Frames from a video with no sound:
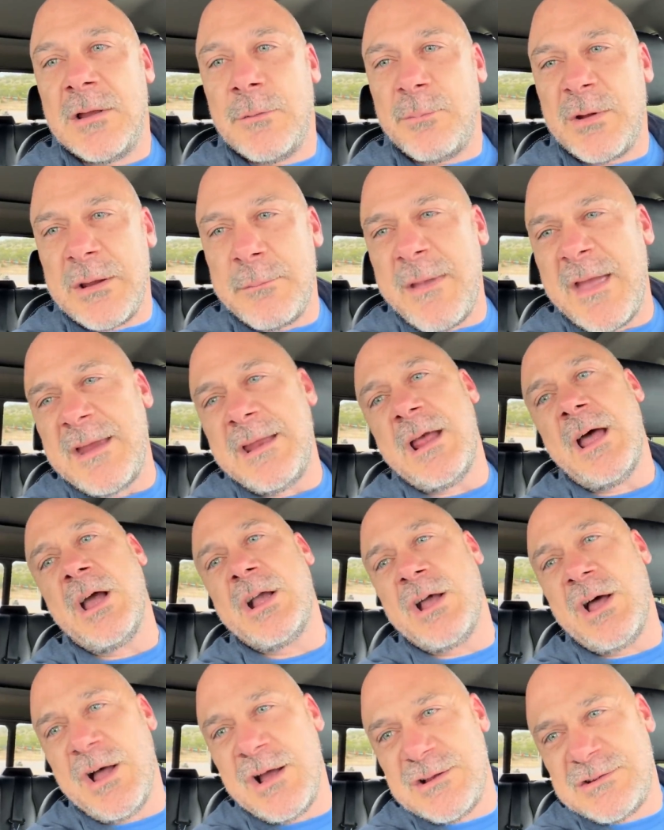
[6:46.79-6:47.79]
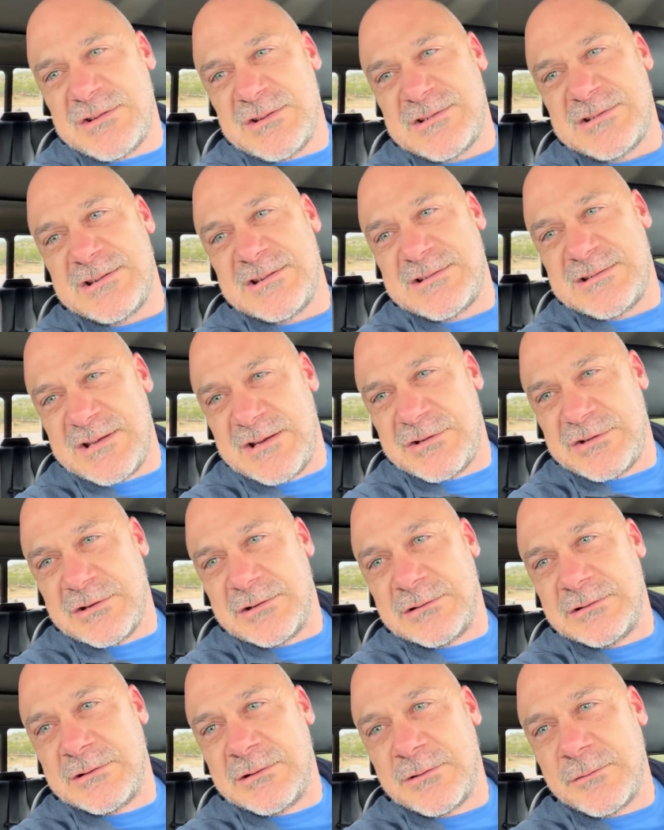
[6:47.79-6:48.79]
but he made a conscious
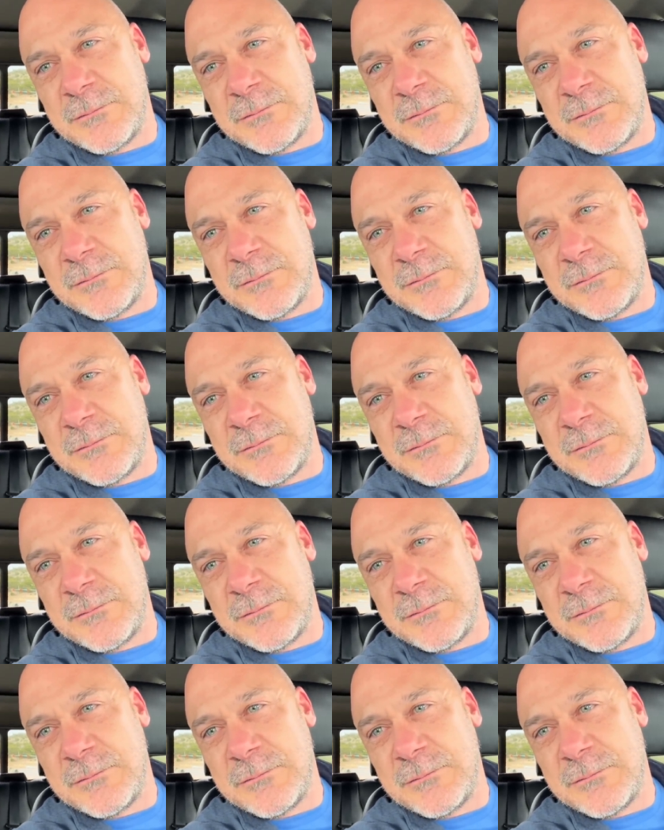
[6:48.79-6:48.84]
decision